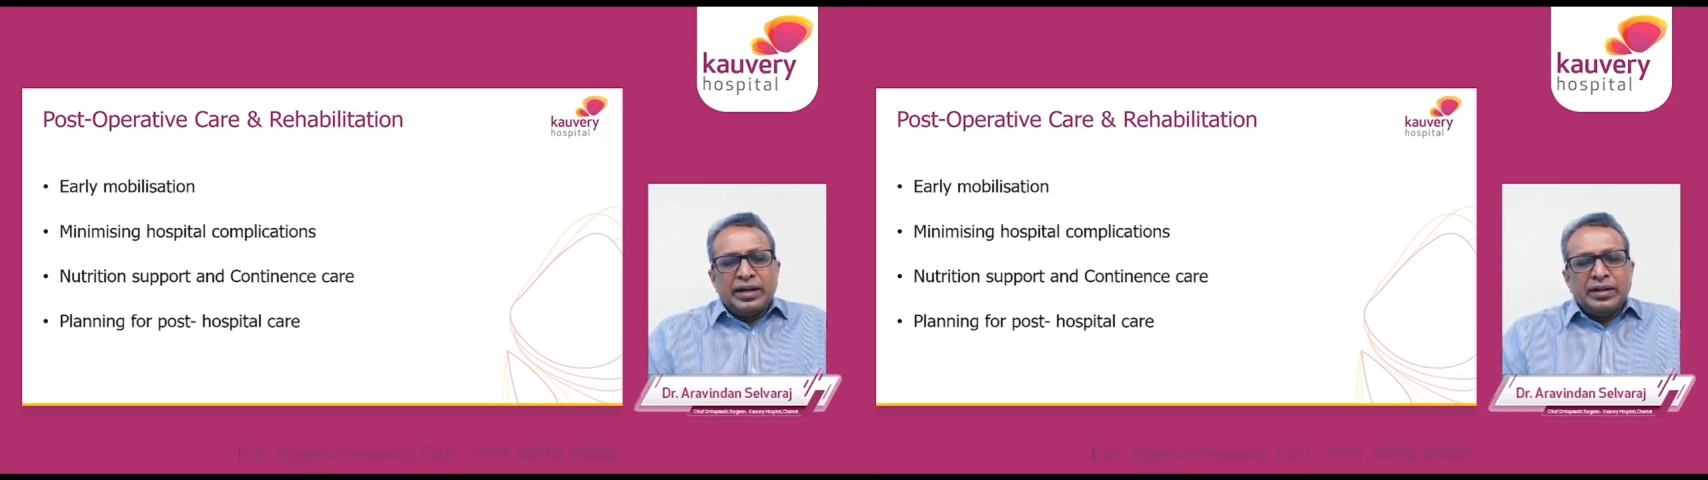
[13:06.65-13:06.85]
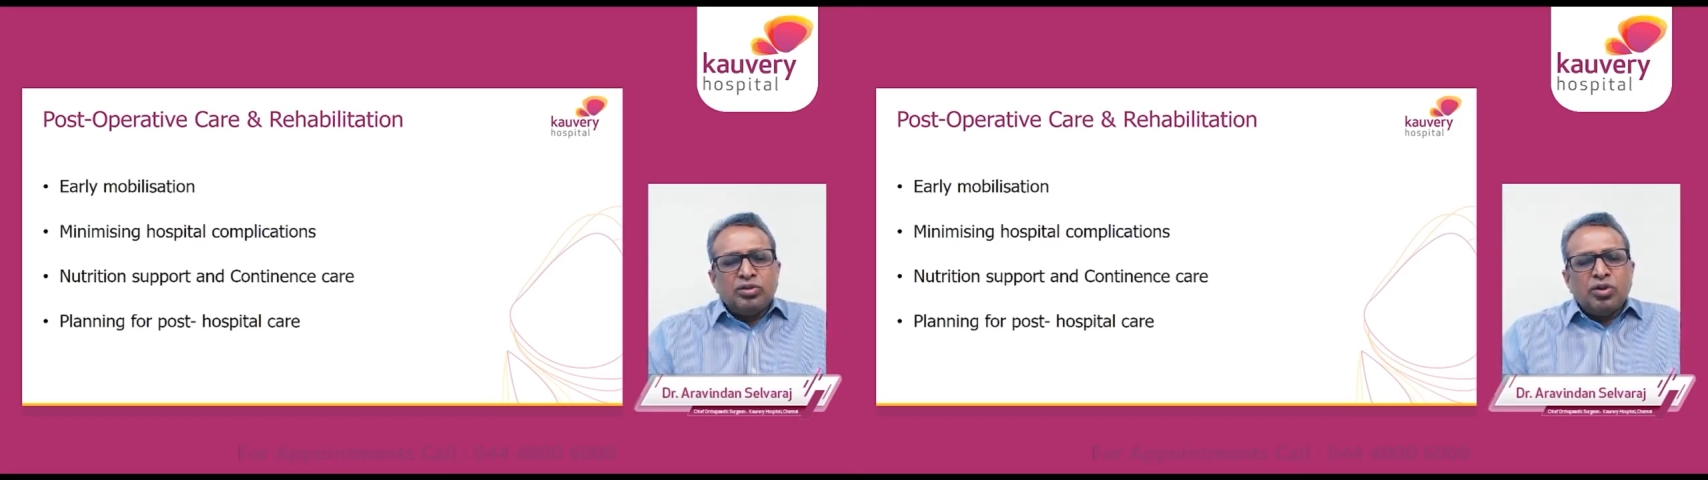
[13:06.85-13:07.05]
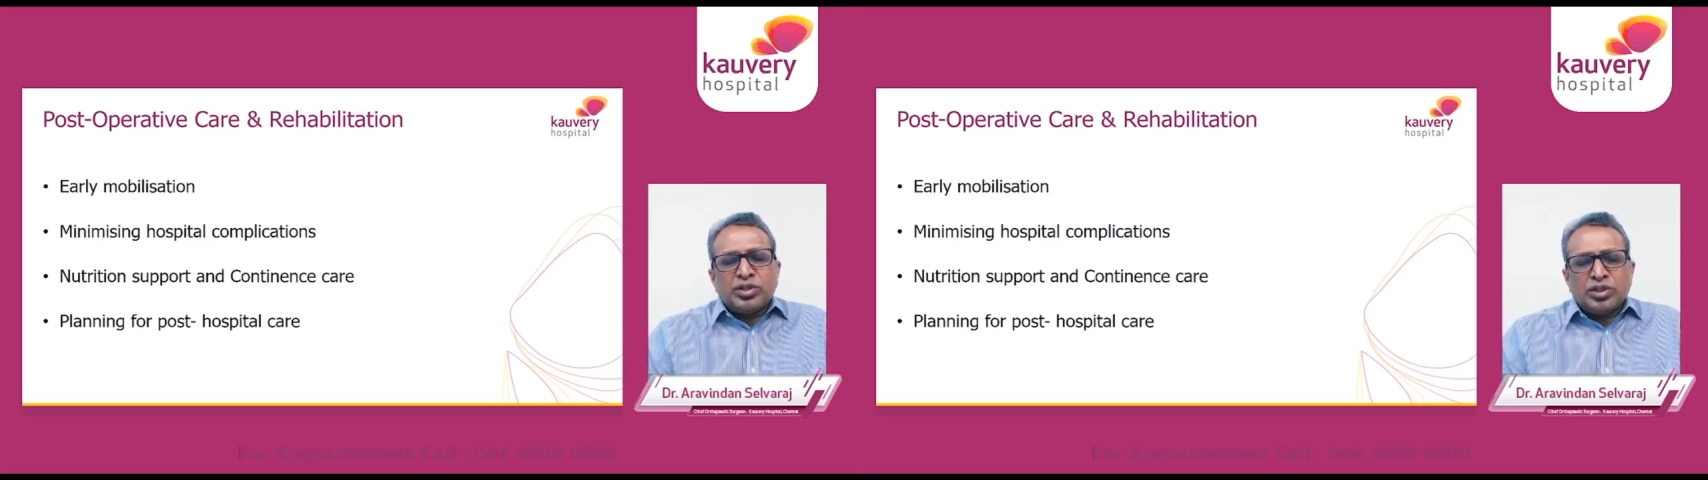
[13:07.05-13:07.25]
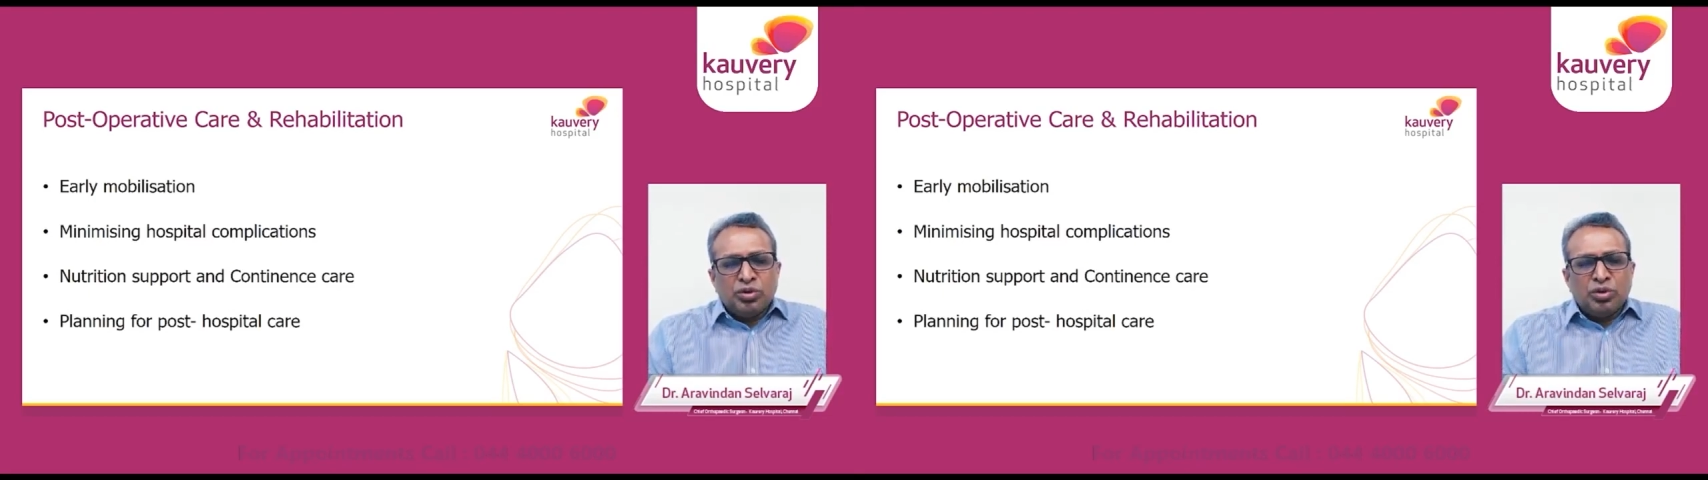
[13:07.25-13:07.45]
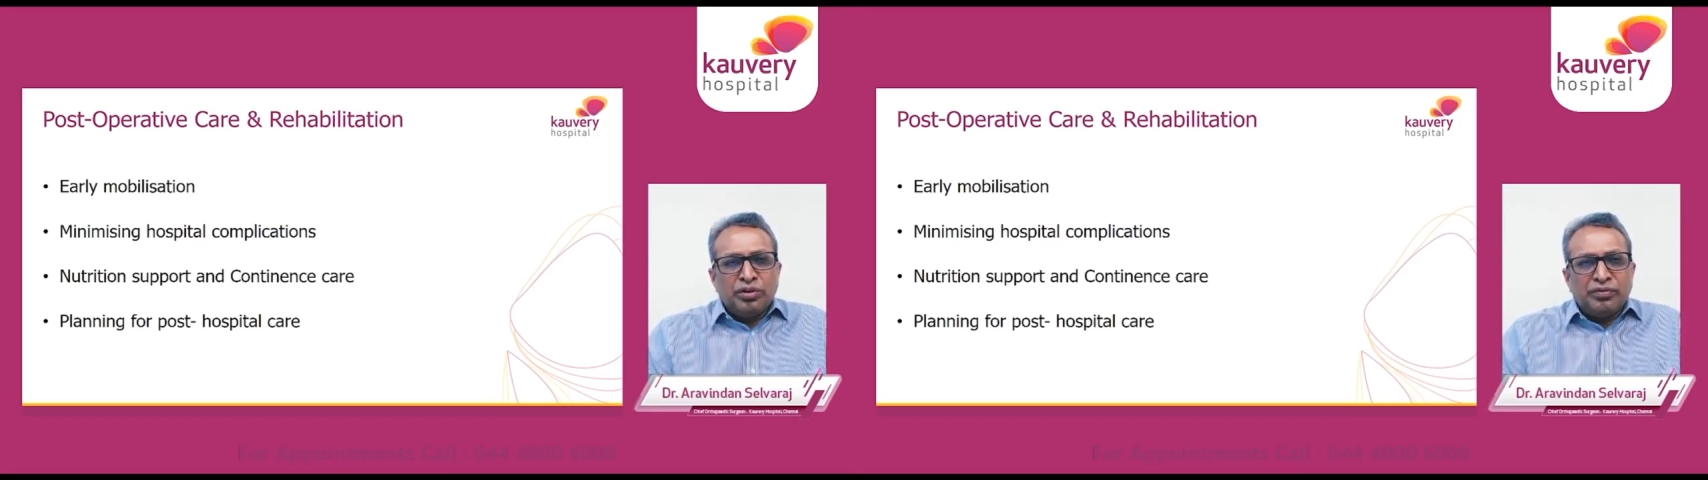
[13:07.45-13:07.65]
not
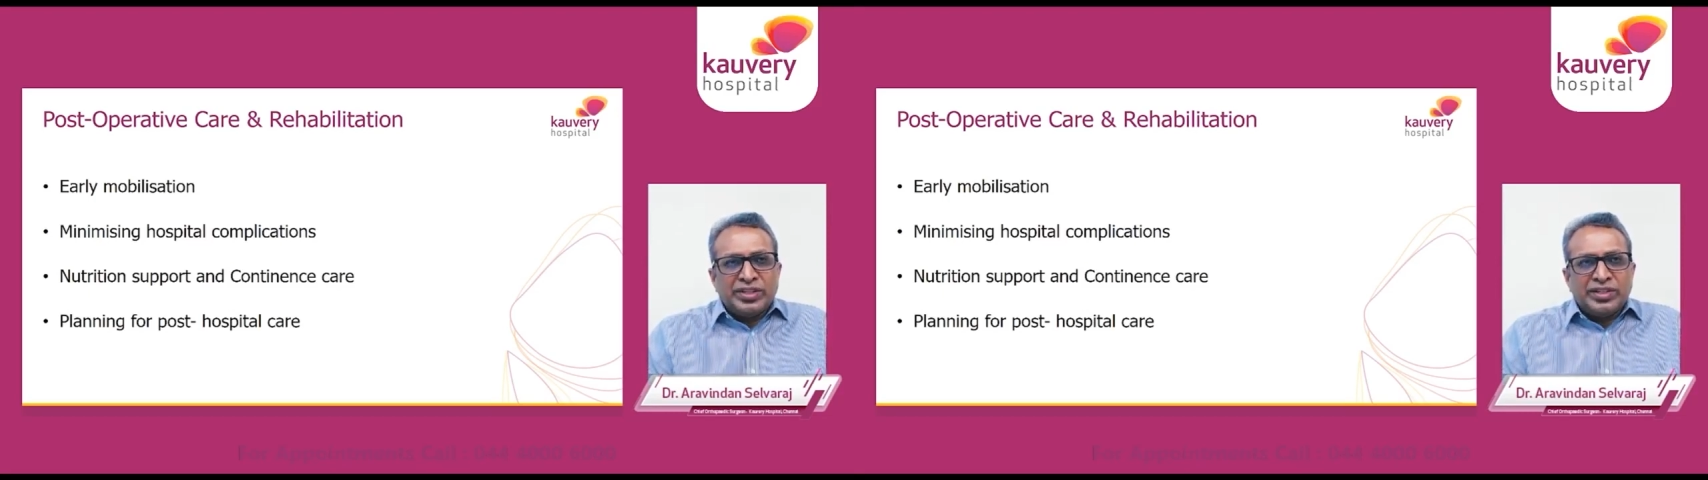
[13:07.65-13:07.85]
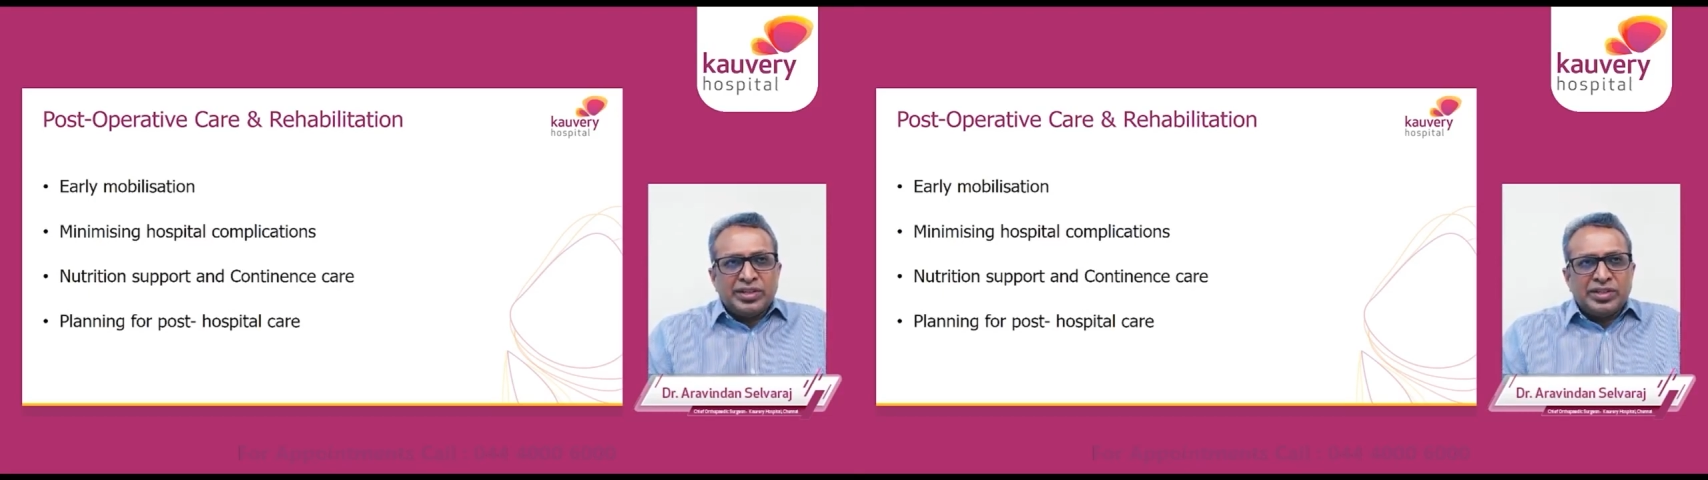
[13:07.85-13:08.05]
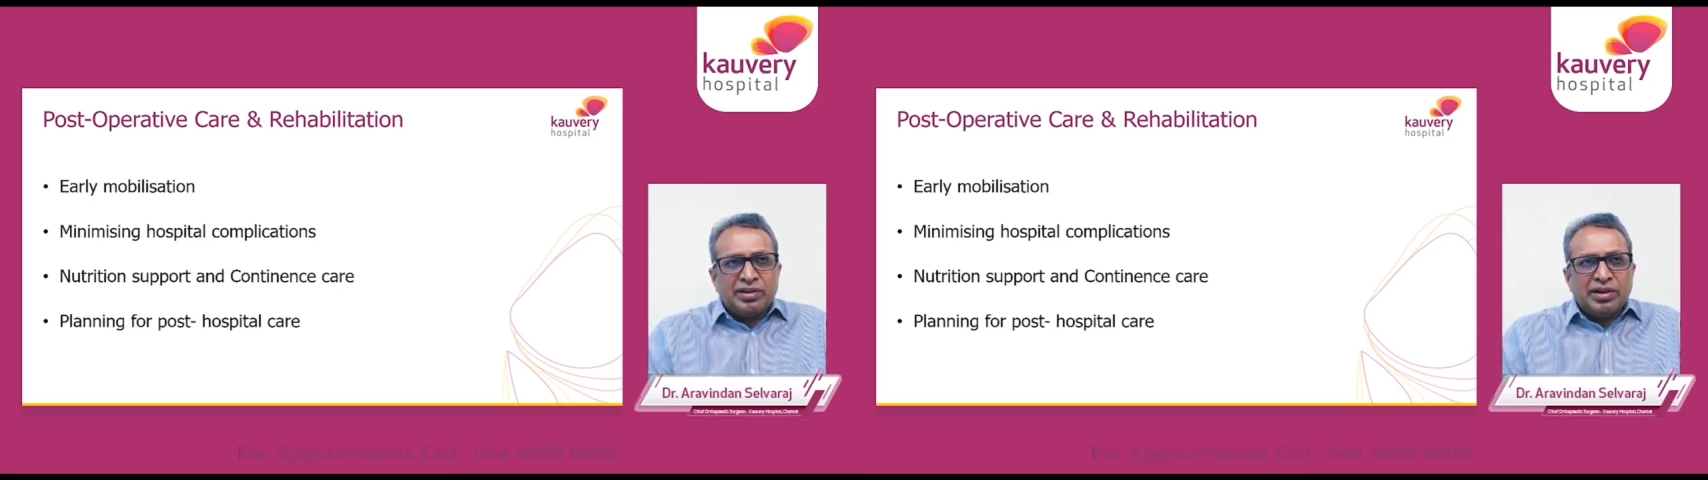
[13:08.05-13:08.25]
so good fixation